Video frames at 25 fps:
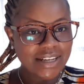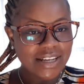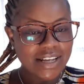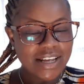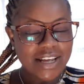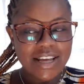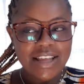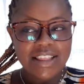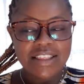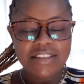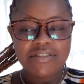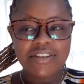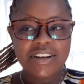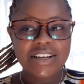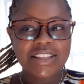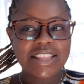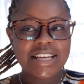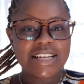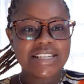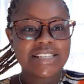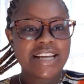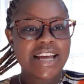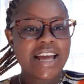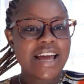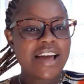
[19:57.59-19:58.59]
The fact
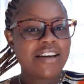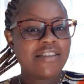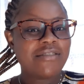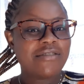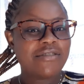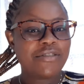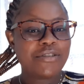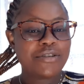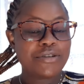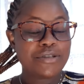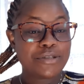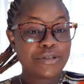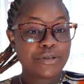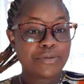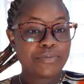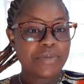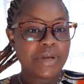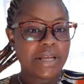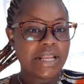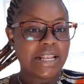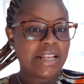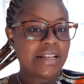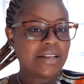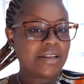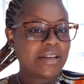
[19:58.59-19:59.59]
that I have also
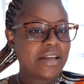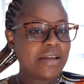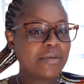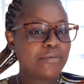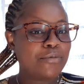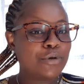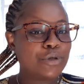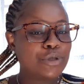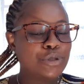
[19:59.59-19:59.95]
been able